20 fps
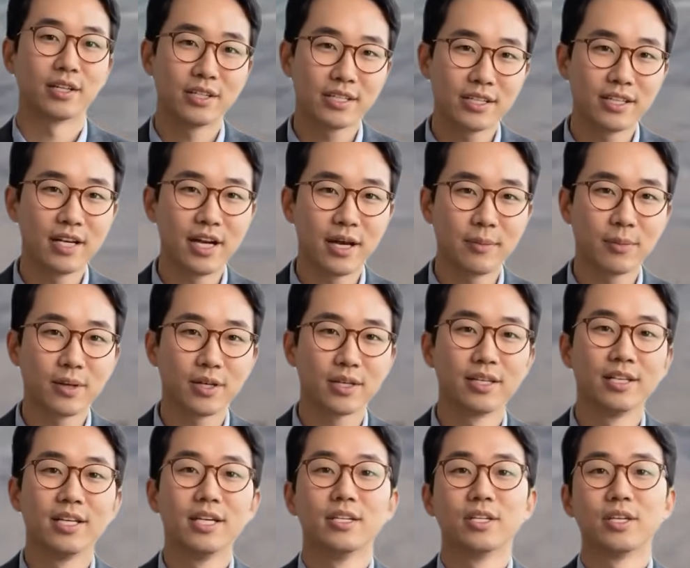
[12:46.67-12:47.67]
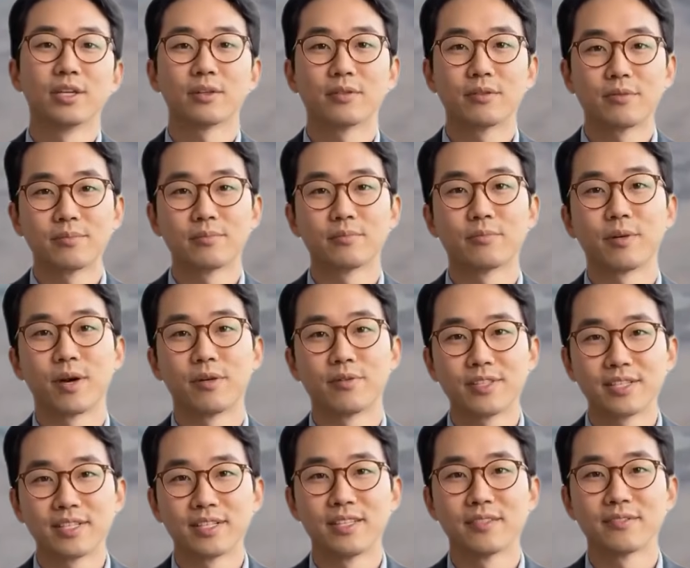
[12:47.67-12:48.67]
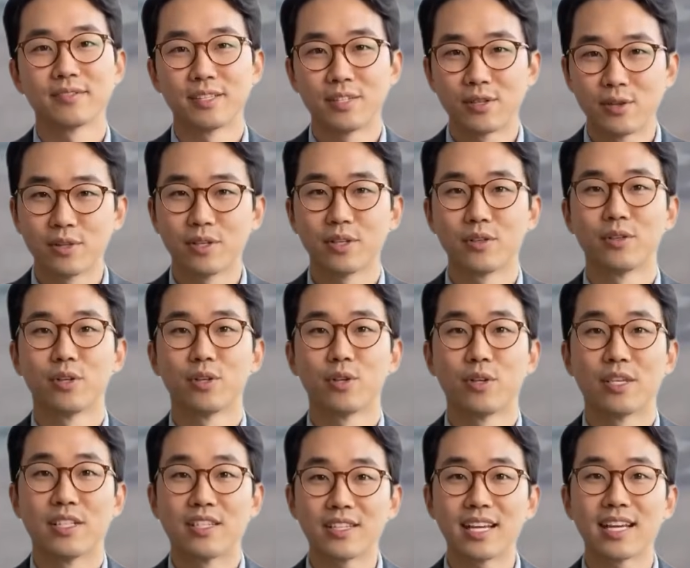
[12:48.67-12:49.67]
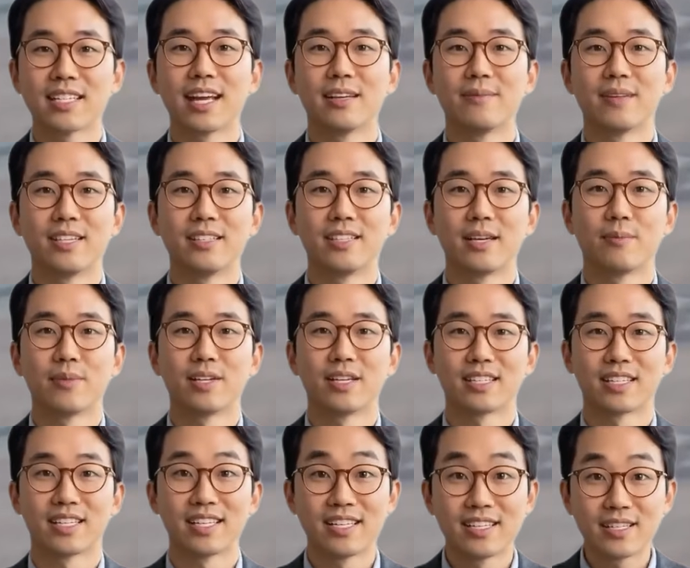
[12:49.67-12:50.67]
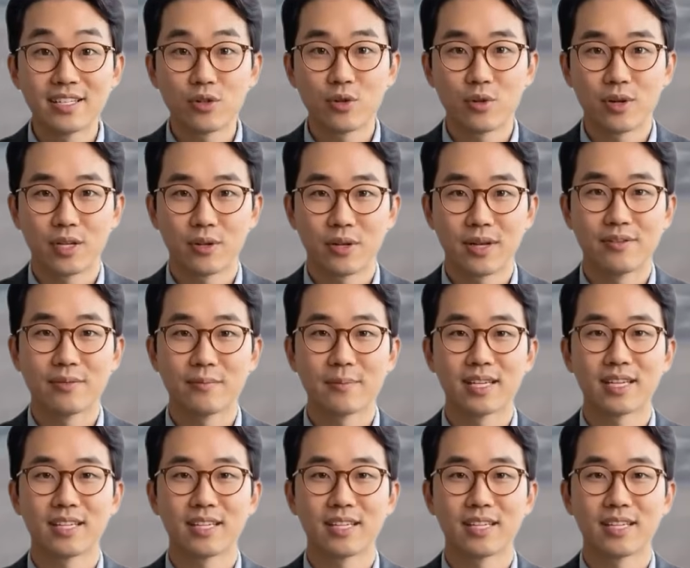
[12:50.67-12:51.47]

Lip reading: During this assault on our positions, the enemy utilized armor equipped with massive improvised anti-drone